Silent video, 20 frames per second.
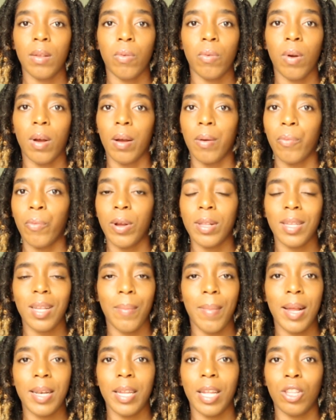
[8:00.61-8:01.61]
One
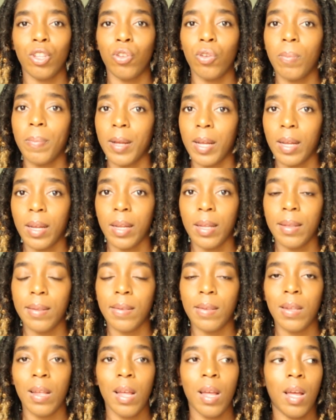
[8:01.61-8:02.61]
time I did 2
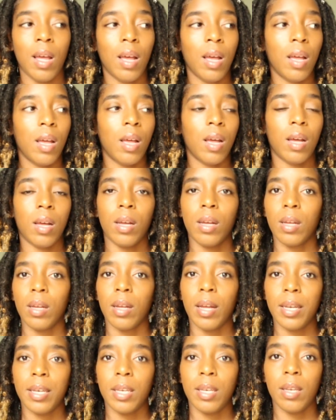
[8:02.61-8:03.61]
buns,
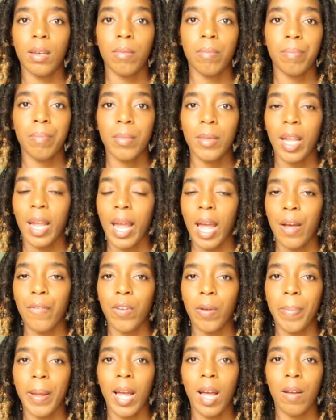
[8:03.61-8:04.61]
half
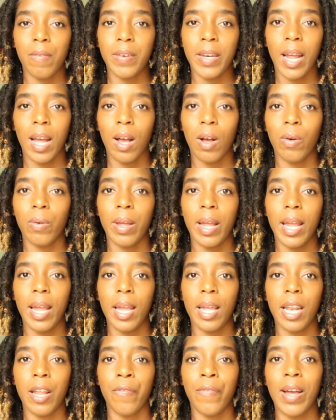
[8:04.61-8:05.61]
up, half down.
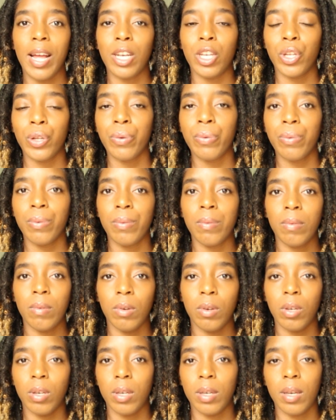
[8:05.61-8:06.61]
And if I
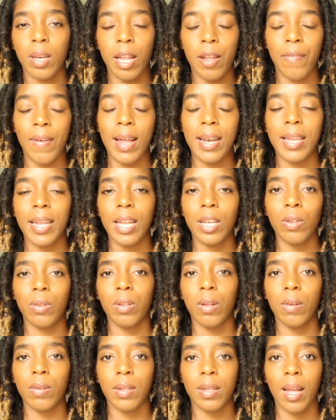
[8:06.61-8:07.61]
did do
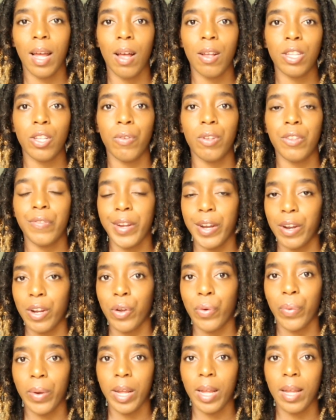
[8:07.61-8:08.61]
those styles, it was very
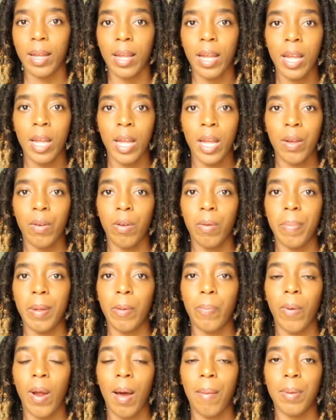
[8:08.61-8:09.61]
quick. It would
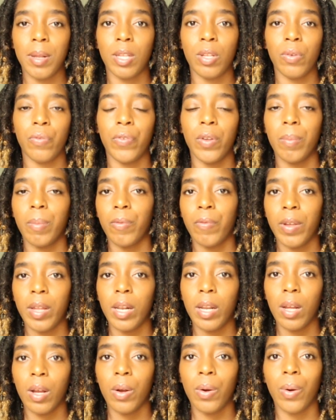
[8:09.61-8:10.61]
be probably to film a
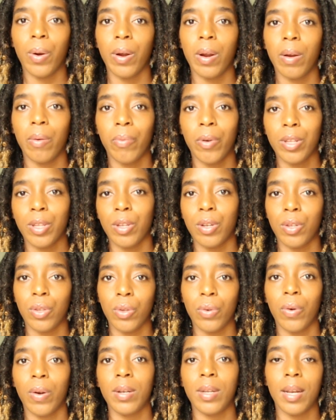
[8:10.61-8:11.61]
video or run to the
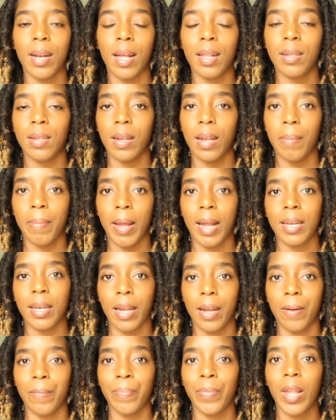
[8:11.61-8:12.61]
store, and then I took it back
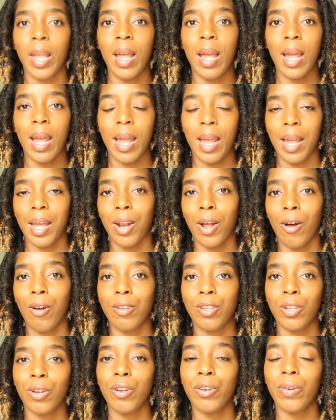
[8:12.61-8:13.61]
down. And
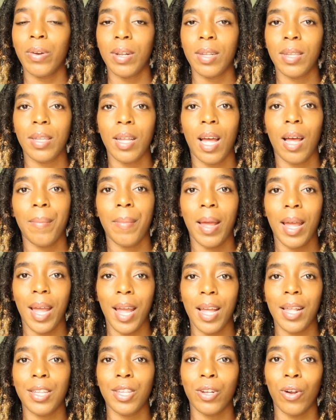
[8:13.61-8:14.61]
also during this time,
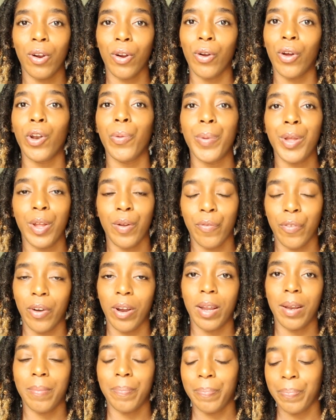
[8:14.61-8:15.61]
hats are going to be your
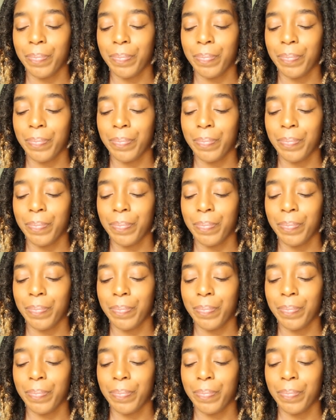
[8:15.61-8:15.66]
friend.